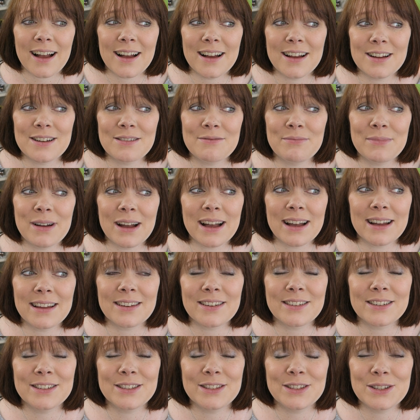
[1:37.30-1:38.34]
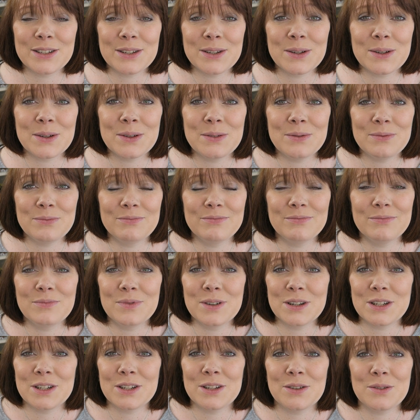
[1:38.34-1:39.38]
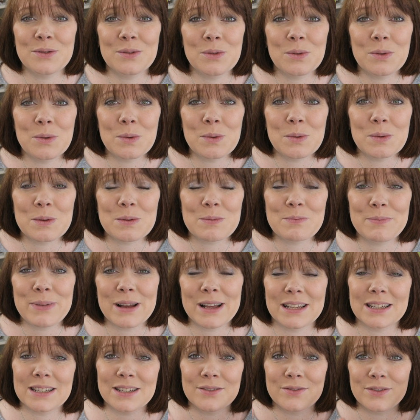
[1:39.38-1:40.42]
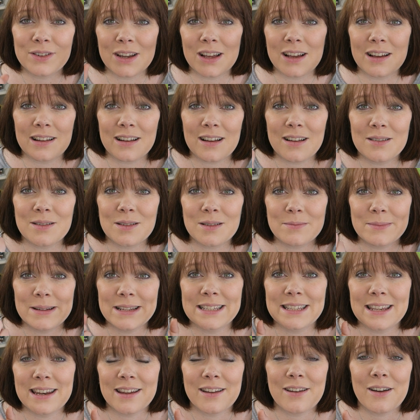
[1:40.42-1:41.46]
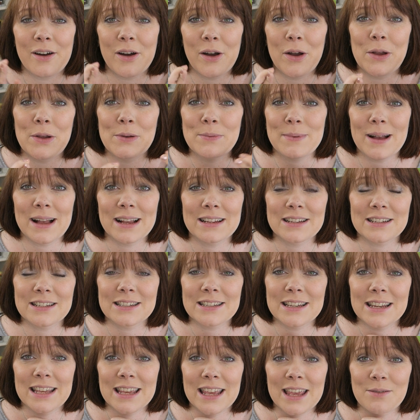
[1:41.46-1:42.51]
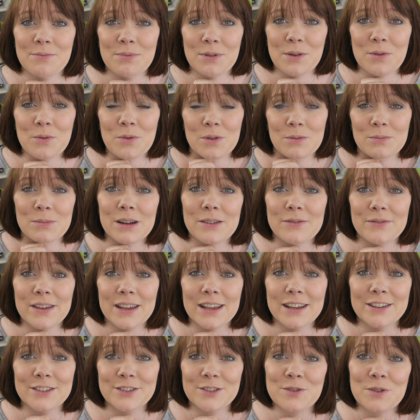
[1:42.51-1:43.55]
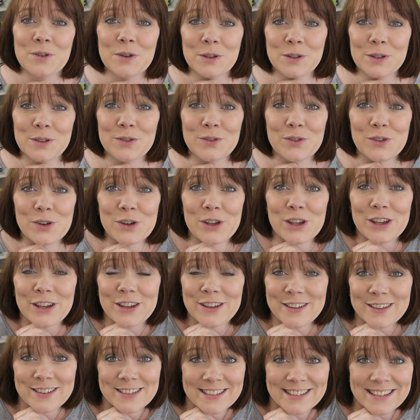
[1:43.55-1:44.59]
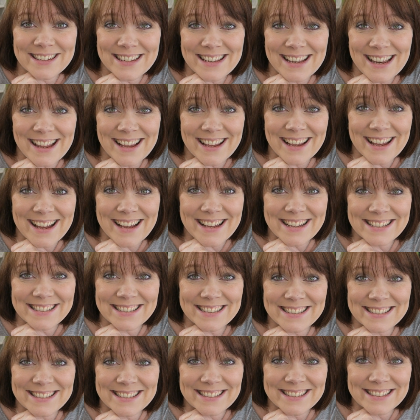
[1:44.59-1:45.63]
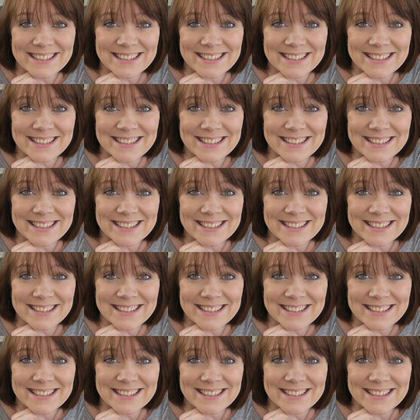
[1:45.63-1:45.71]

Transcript: And I do wish you all the best of luck. I'm going to be sitting at home anxiously, keeping all of my fingers crossed for you. Good luck, guys.